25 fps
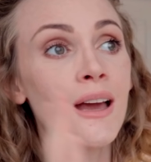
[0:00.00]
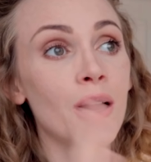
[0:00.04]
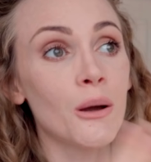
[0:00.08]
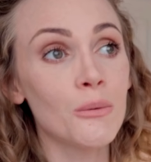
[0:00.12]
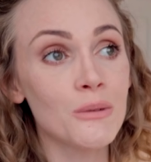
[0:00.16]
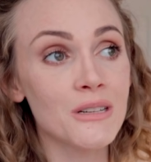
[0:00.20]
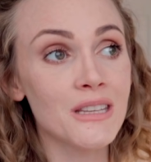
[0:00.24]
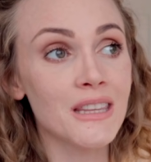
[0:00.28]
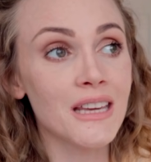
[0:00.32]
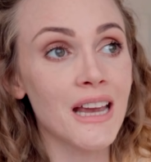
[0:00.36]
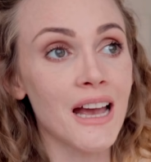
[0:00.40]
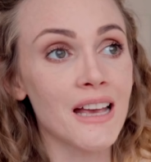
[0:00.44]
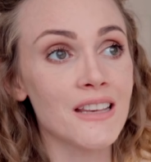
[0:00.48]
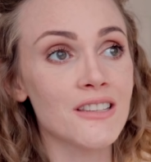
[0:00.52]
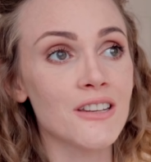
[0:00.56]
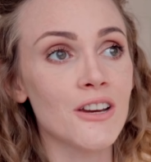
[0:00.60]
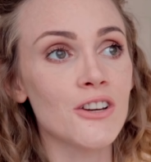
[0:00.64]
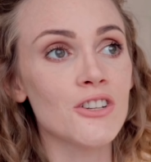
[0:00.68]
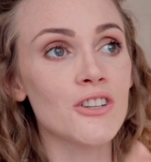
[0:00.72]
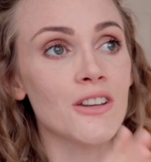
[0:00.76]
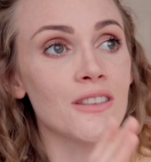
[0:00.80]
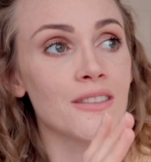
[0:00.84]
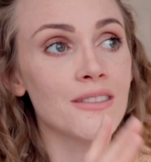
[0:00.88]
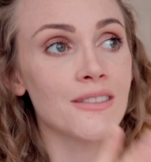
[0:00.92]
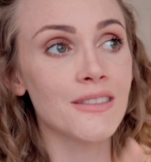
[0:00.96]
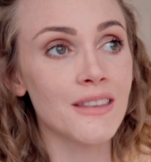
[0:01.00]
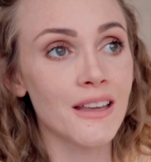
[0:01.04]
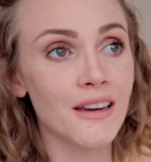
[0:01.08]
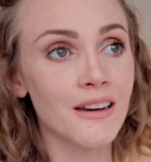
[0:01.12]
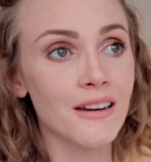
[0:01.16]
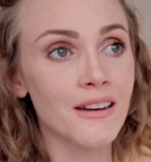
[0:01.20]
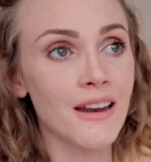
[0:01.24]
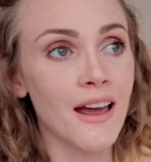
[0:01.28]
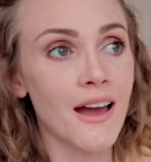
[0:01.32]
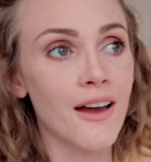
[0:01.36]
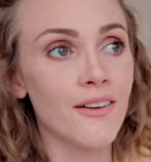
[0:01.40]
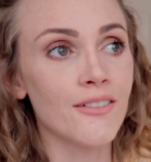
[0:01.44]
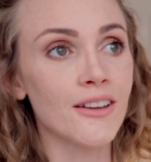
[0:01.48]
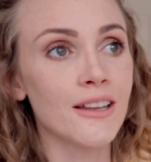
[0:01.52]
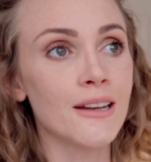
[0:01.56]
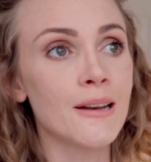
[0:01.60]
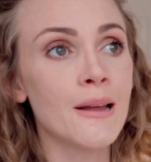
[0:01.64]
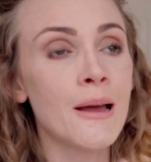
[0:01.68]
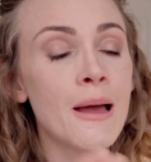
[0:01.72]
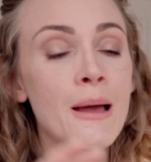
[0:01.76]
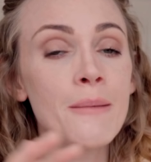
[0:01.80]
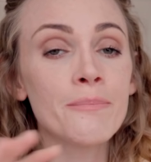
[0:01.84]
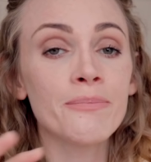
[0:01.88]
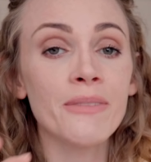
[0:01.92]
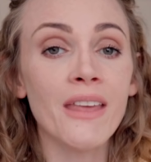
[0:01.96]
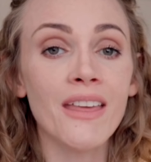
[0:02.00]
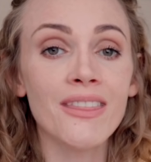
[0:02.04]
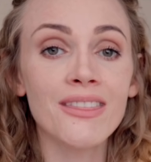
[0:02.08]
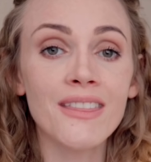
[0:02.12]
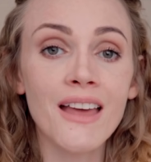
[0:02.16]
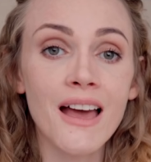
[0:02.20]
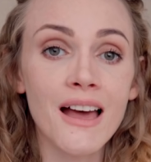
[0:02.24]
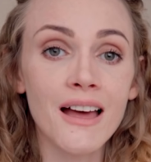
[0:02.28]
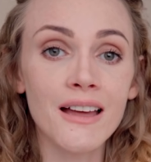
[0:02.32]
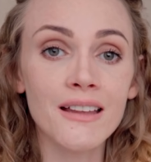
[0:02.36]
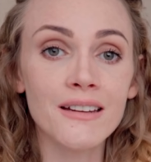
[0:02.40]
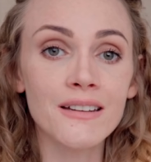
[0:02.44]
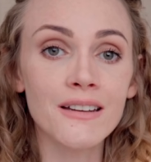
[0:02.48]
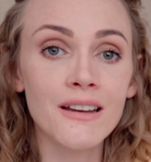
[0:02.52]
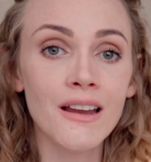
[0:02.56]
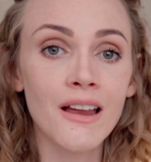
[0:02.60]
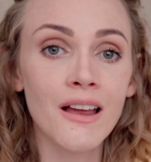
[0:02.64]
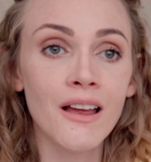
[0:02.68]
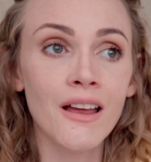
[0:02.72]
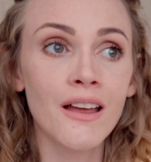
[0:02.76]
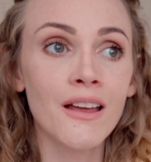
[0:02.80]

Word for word: I went to the gas station, they didn't have it. And then